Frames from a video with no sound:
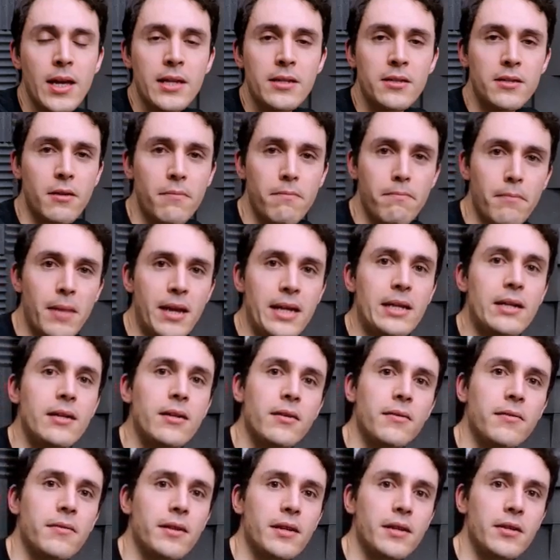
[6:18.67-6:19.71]
to make
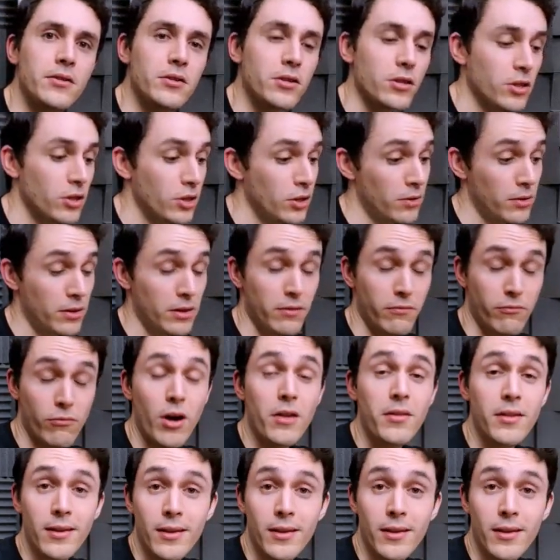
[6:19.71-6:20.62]
these rather